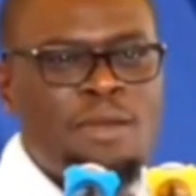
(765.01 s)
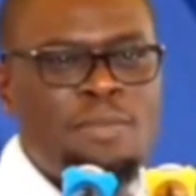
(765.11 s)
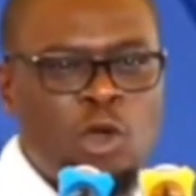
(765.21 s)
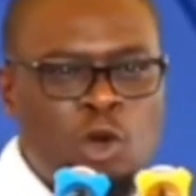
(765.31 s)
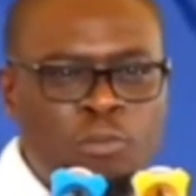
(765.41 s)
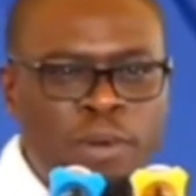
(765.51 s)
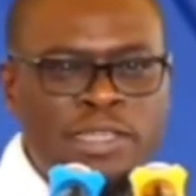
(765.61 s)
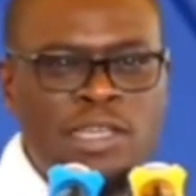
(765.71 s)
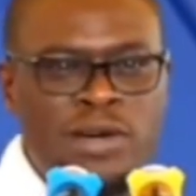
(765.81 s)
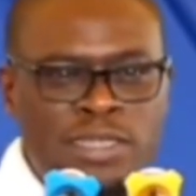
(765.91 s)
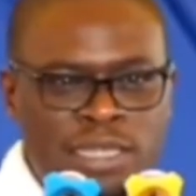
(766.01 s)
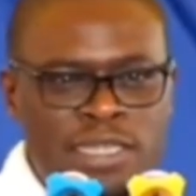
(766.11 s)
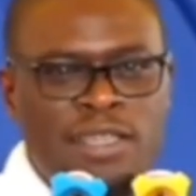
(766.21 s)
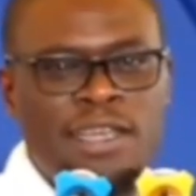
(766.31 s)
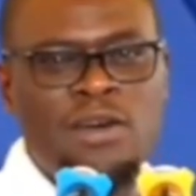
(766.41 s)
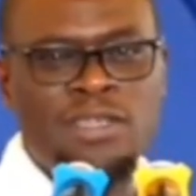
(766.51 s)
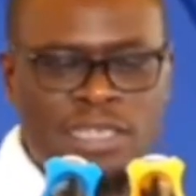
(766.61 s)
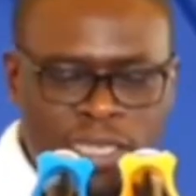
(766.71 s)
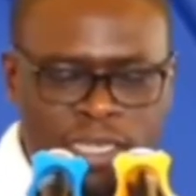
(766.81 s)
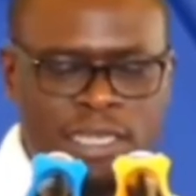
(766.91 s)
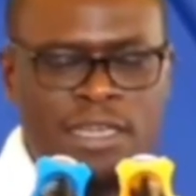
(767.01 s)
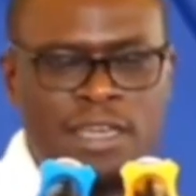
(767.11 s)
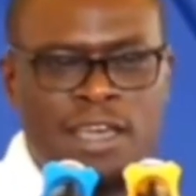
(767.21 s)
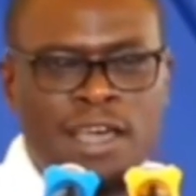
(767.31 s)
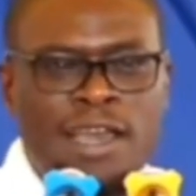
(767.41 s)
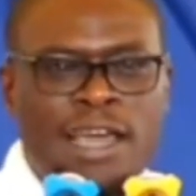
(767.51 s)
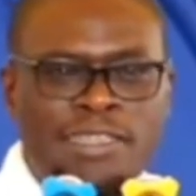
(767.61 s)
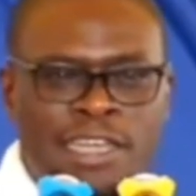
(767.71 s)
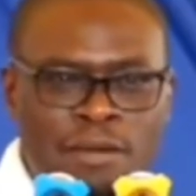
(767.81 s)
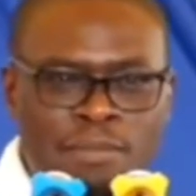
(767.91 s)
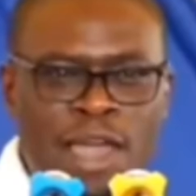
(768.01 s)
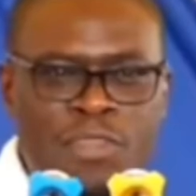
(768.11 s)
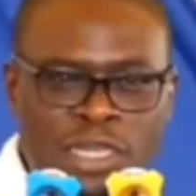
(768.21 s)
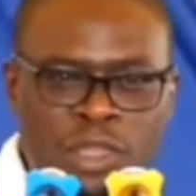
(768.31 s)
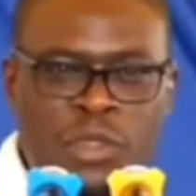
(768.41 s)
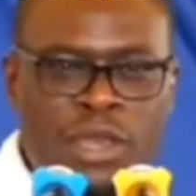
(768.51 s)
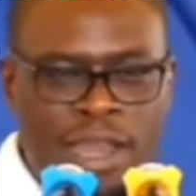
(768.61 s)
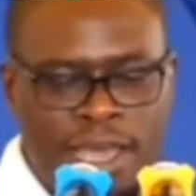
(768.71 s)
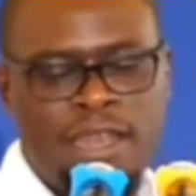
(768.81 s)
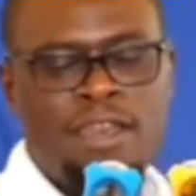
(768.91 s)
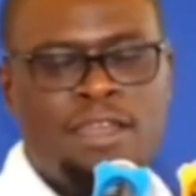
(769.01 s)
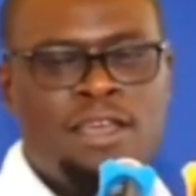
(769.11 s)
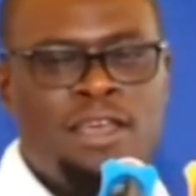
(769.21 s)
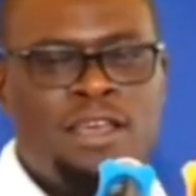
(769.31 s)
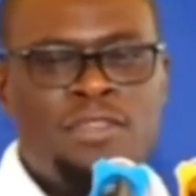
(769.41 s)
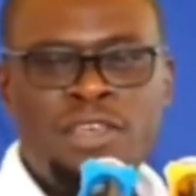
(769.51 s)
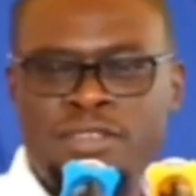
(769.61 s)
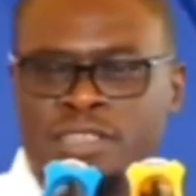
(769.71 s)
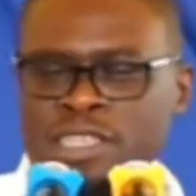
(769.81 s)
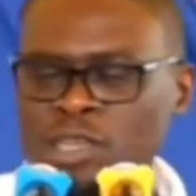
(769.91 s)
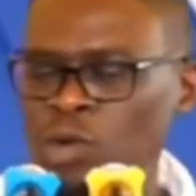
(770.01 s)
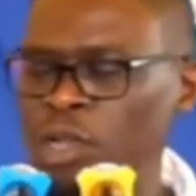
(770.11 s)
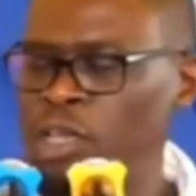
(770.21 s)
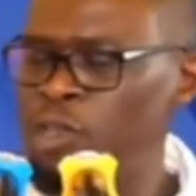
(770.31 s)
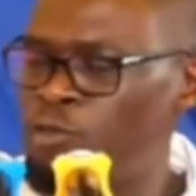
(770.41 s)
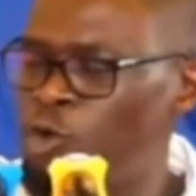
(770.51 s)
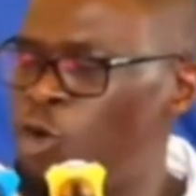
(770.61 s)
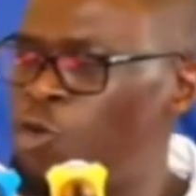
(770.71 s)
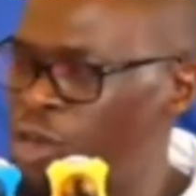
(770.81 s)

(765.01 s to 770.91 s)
And may God bless our city. That our city, like Jeremiah 33:9, this city will give